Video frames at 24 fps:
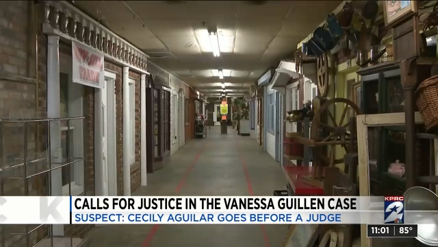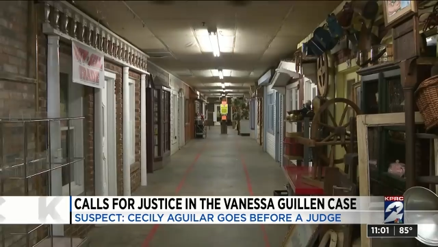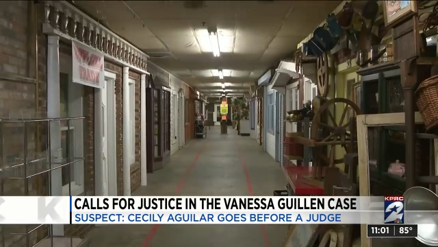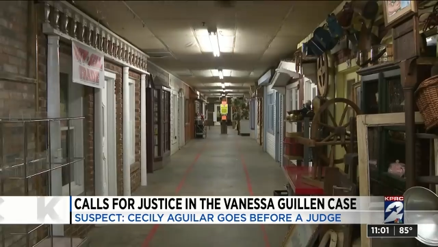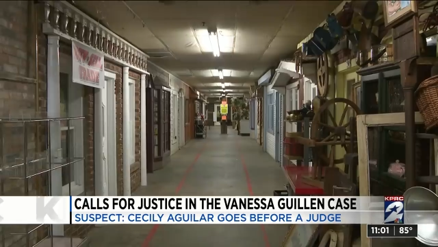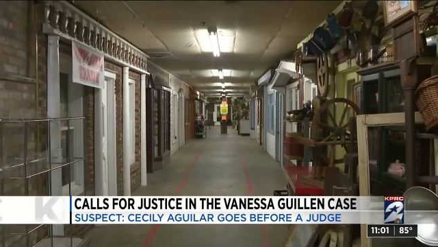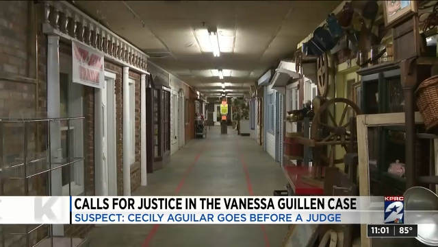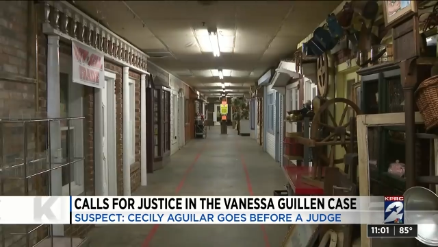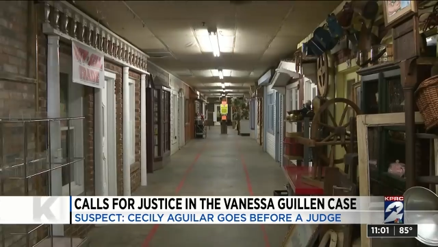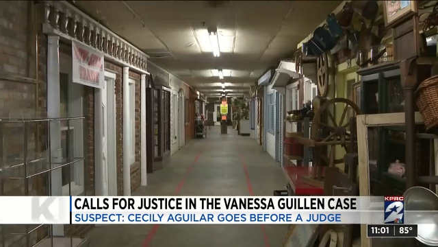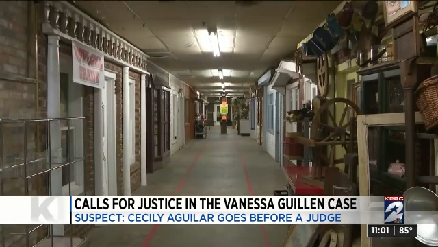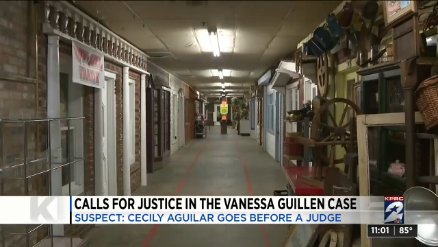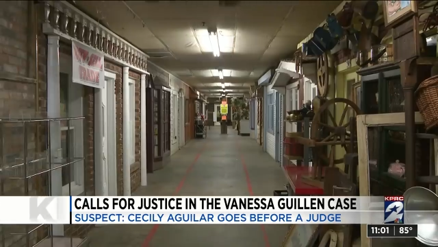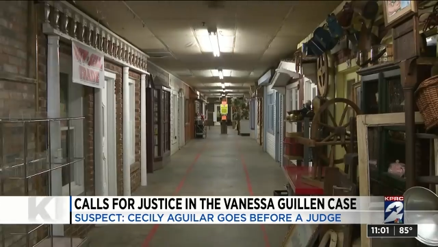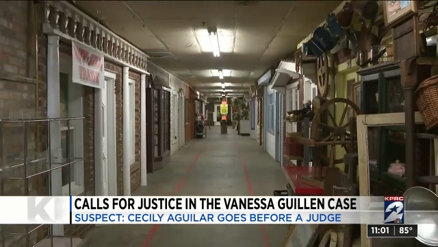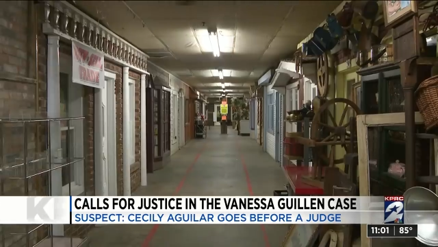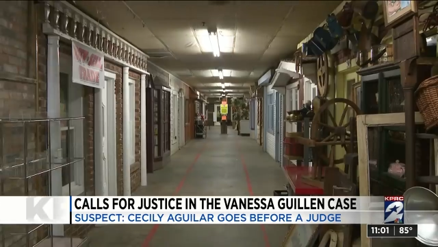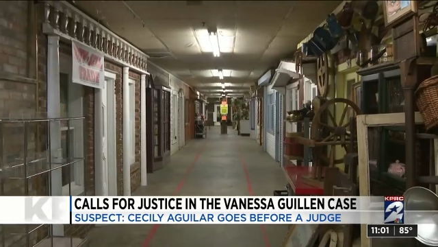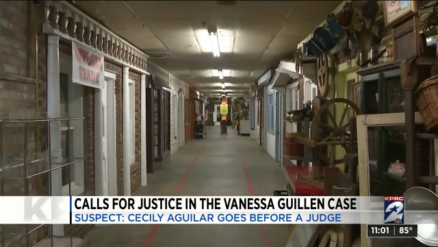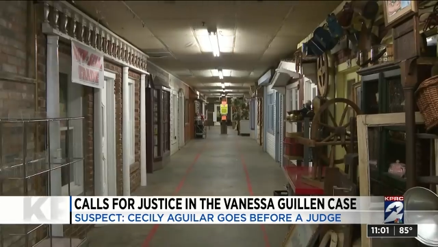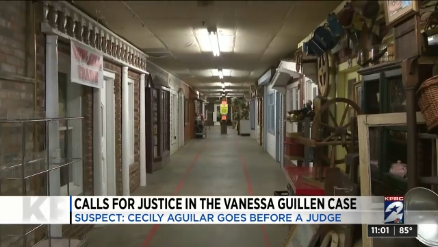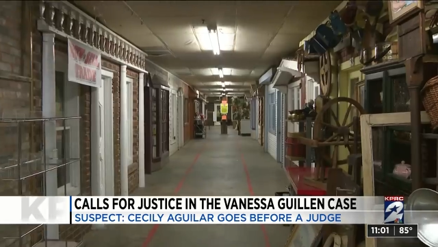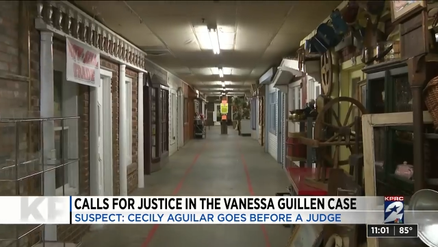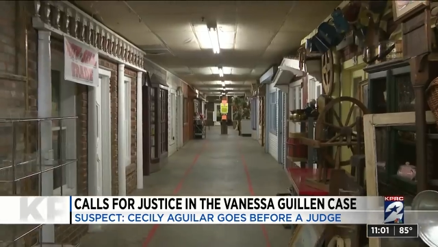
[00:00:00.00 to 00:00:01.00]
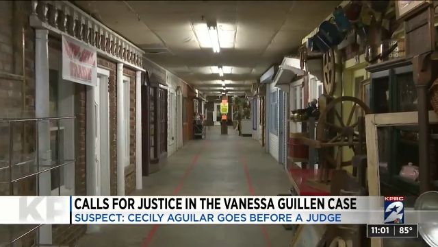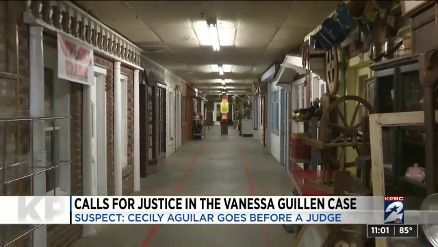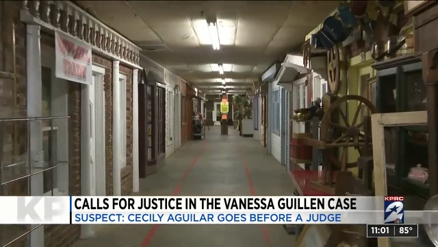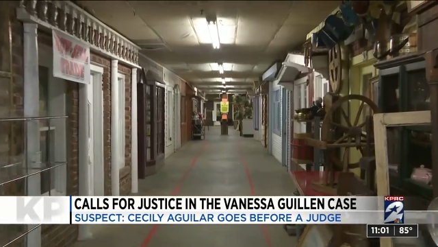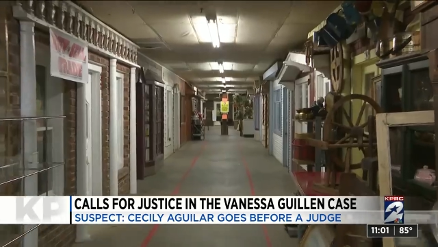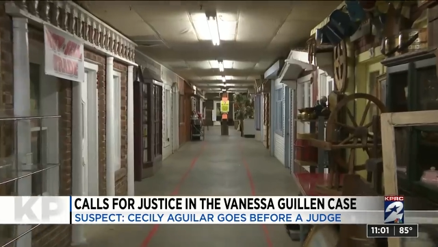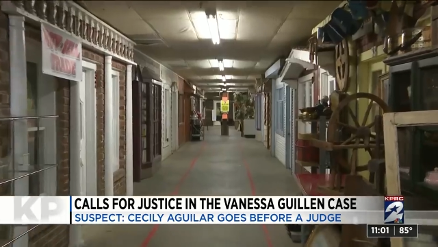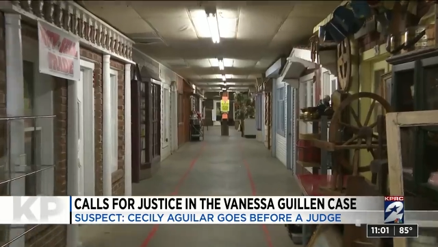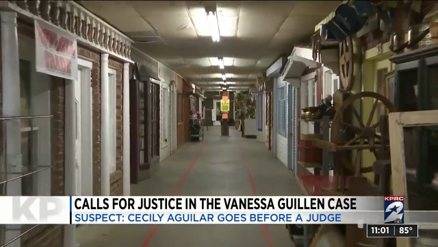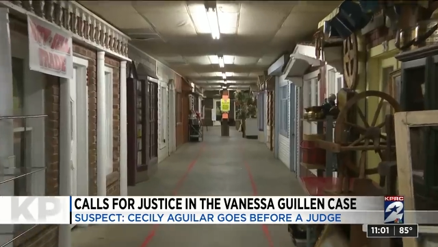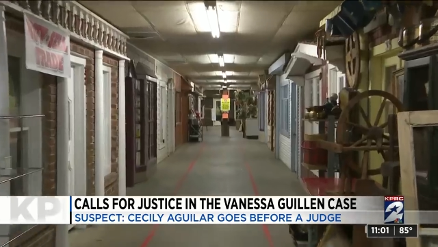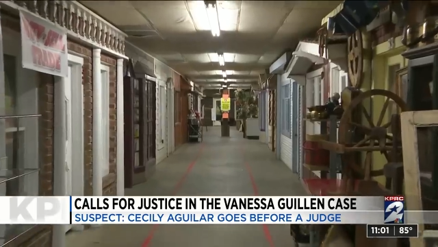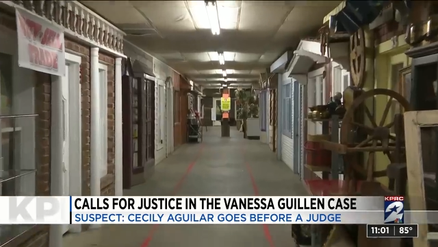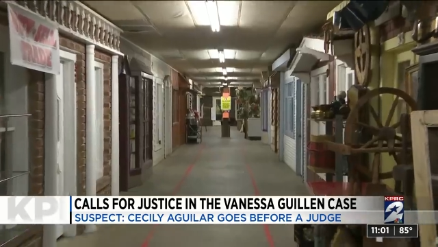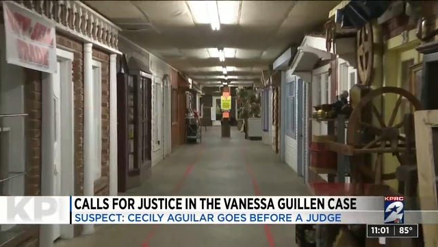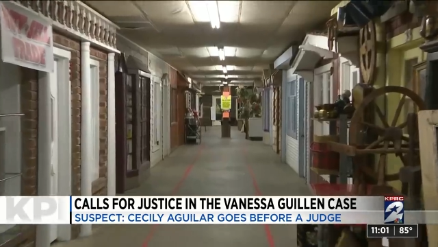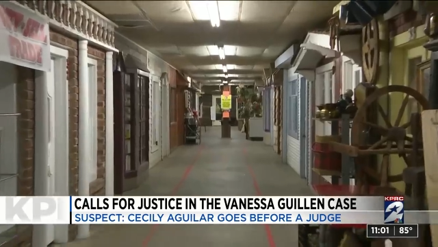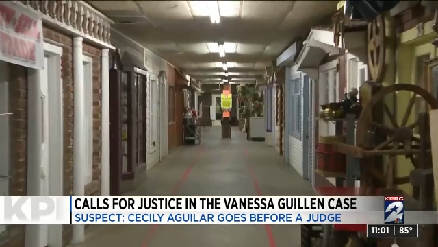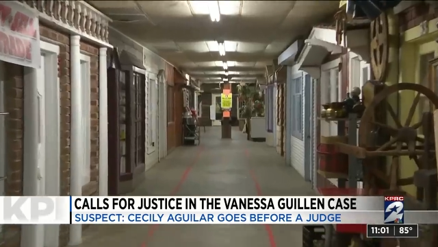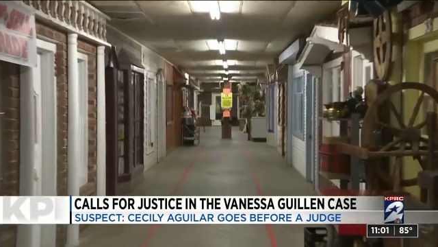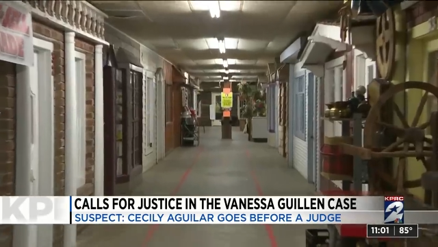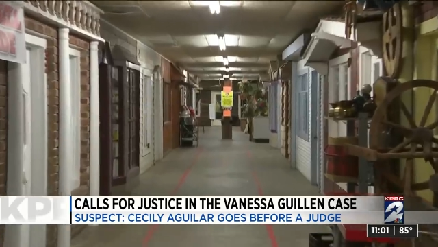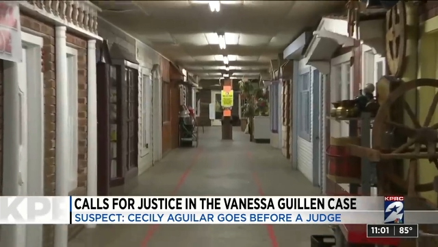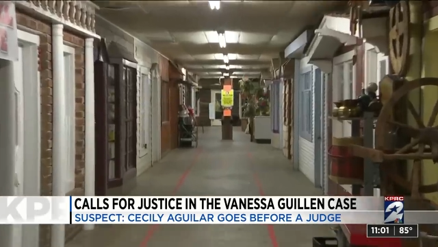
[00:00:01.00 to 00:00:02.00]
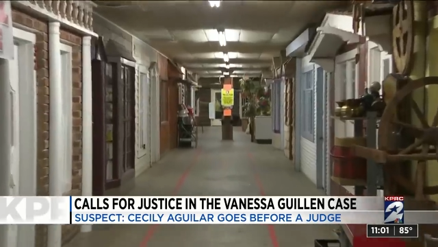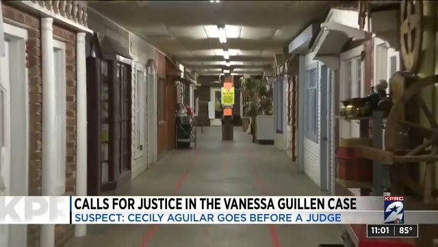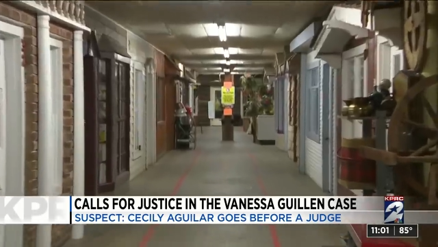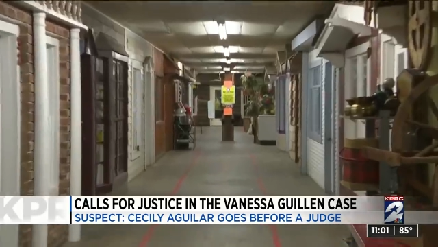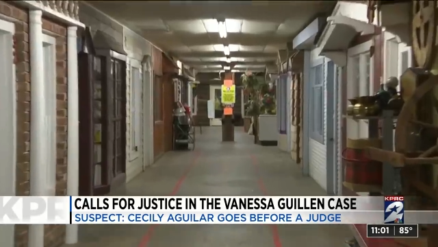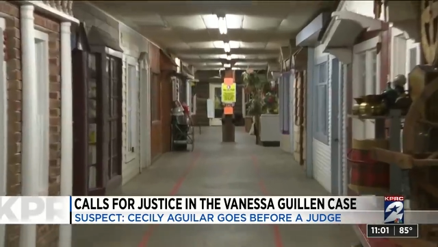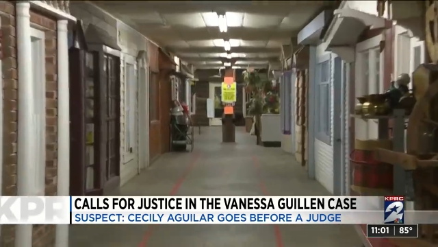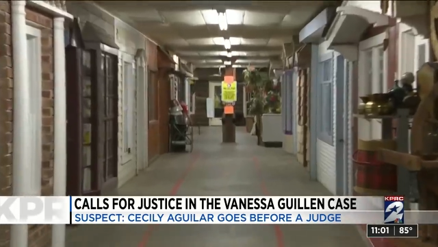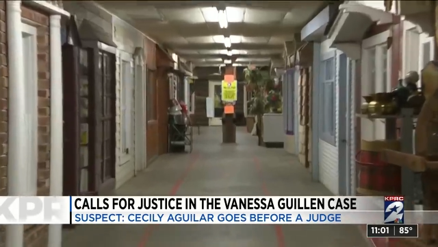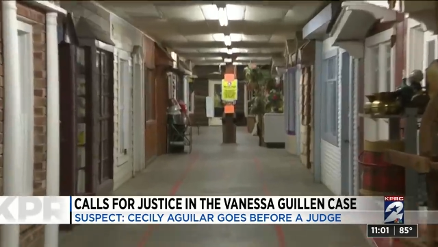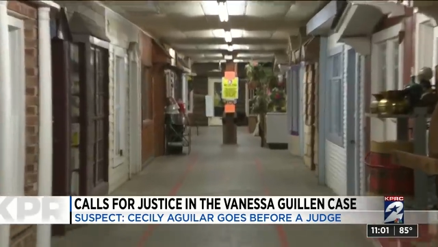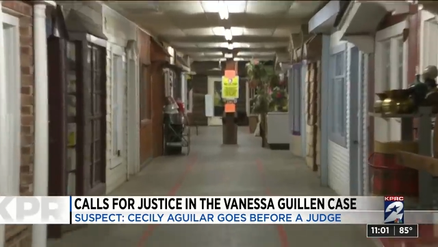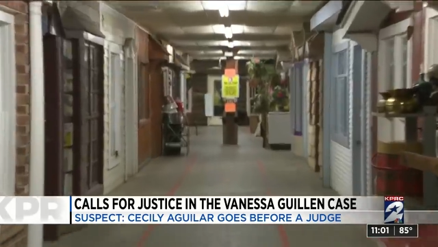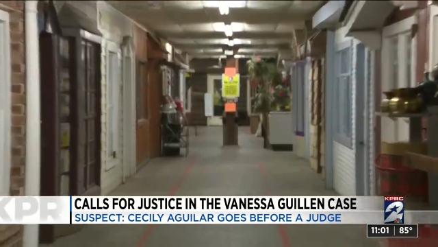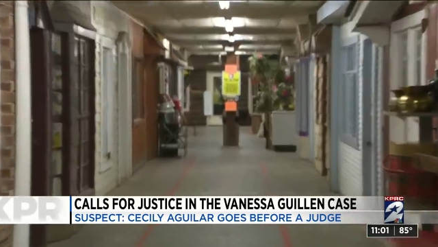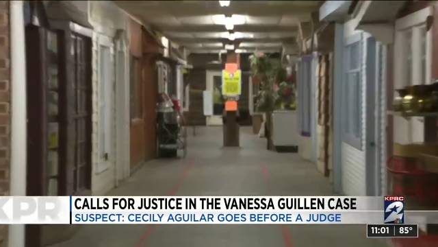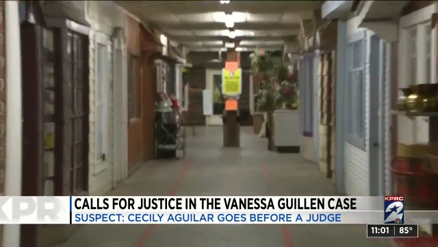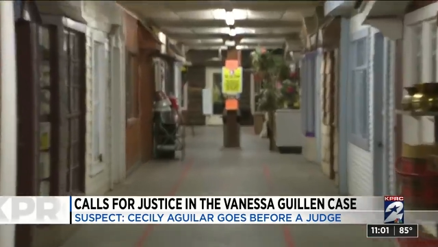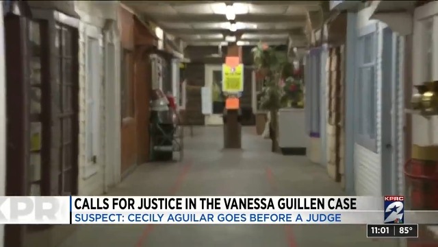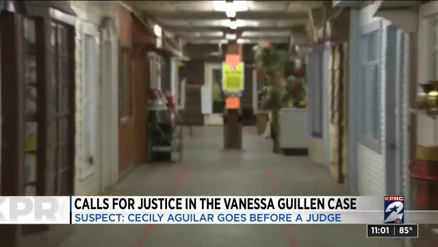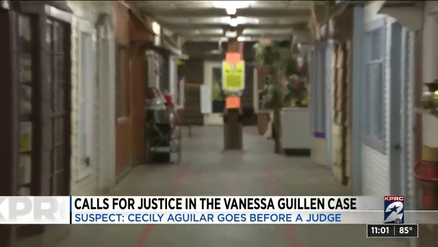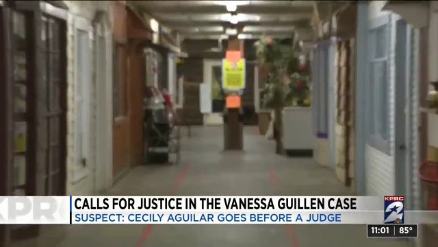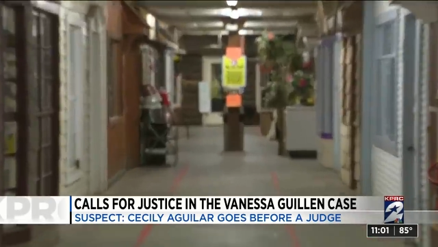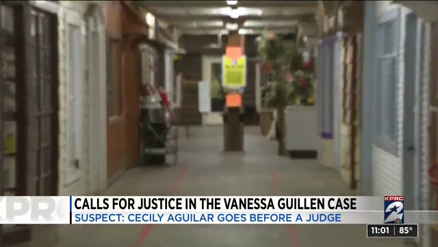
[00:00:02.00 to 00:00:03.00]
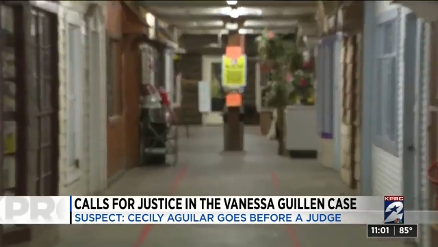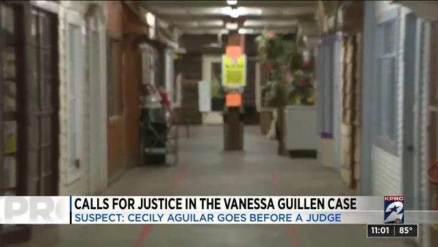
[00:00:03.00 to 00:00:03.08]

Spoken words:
[unreadable: no face in view]